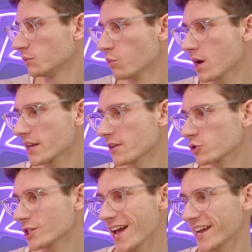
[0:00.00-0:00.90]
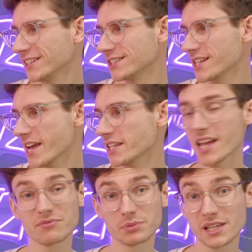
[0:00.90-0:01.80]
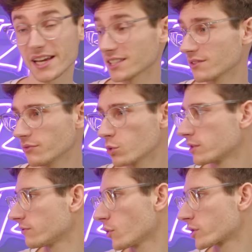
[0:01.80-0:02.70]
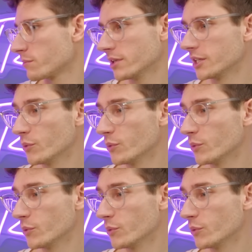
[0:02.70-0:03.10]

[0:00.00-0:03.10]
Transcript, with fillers: 188 FPS at 1440p.